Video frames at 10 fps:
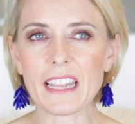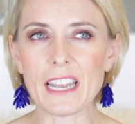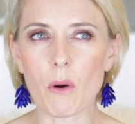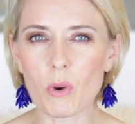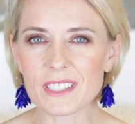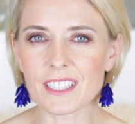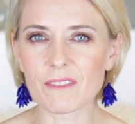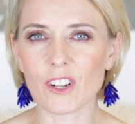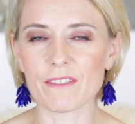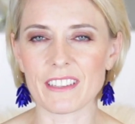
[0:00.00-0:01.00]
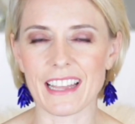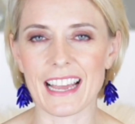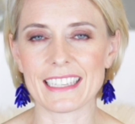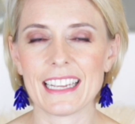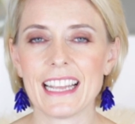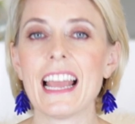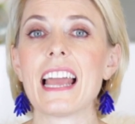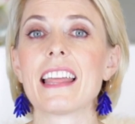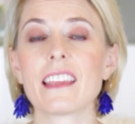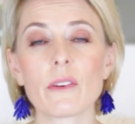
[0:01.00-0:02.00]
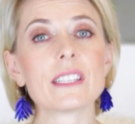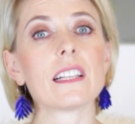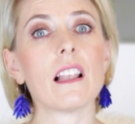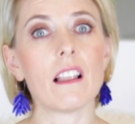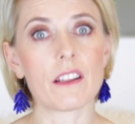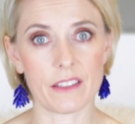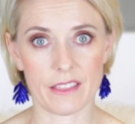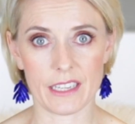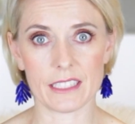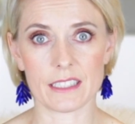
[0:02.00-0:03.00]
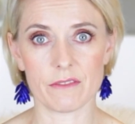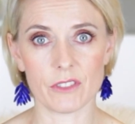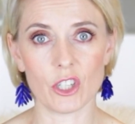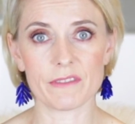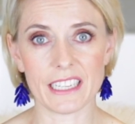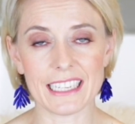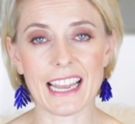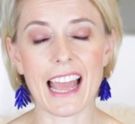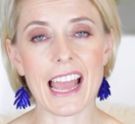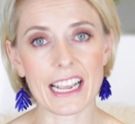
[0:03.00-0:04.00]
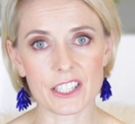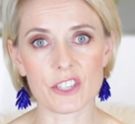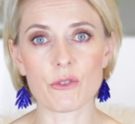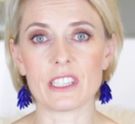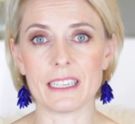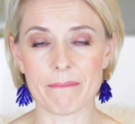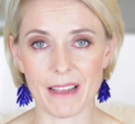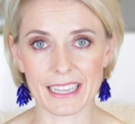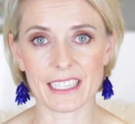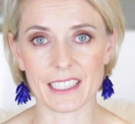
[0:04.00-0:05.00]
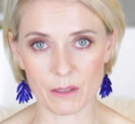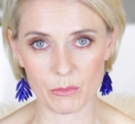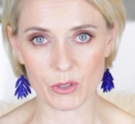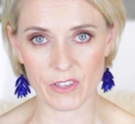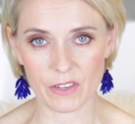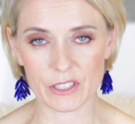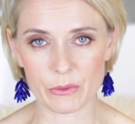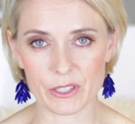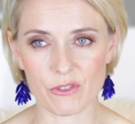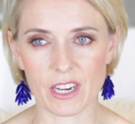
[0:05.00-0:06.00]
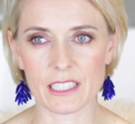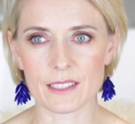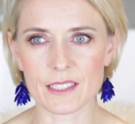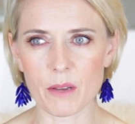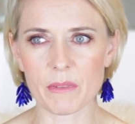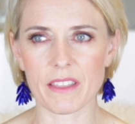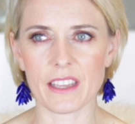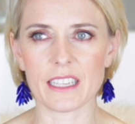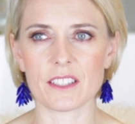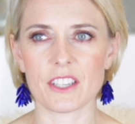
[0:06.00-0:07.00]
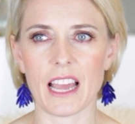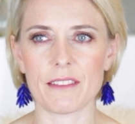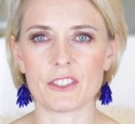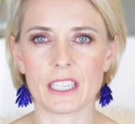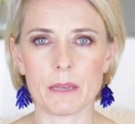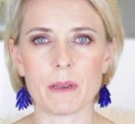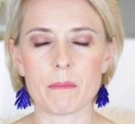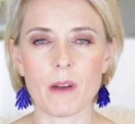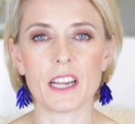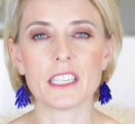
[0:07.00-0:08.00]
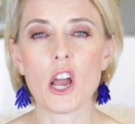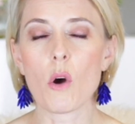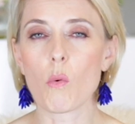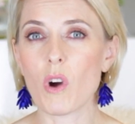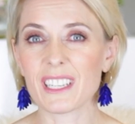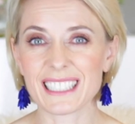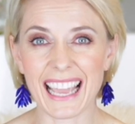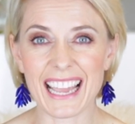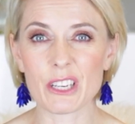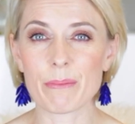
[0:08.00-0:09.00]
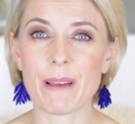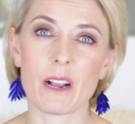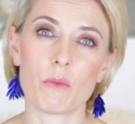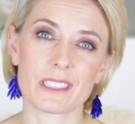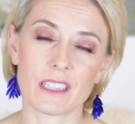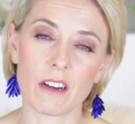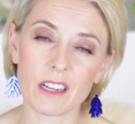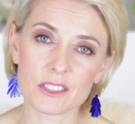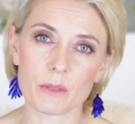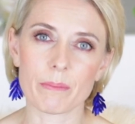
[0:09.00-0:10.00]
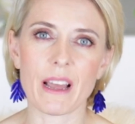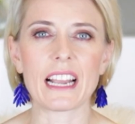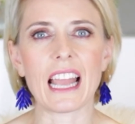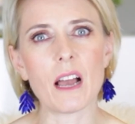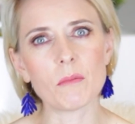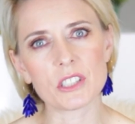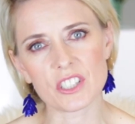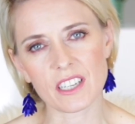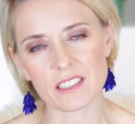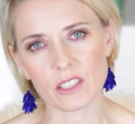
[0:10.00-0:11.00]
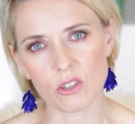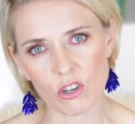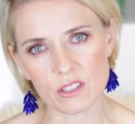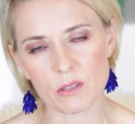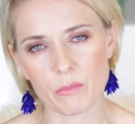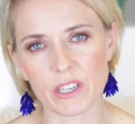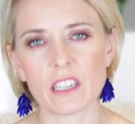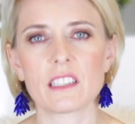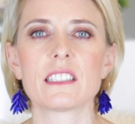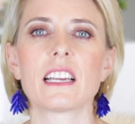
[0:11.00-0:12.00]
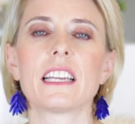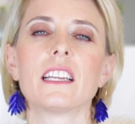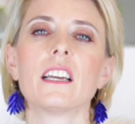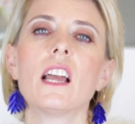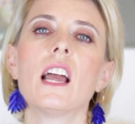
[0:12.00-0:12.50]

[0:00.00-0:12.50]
Now, what's involved in that? There is a lot of things involved in actually making the move over to Australia. So many things that you have to keep in mind. What can you pack? What can't you pack? How much does it cost to bring a container?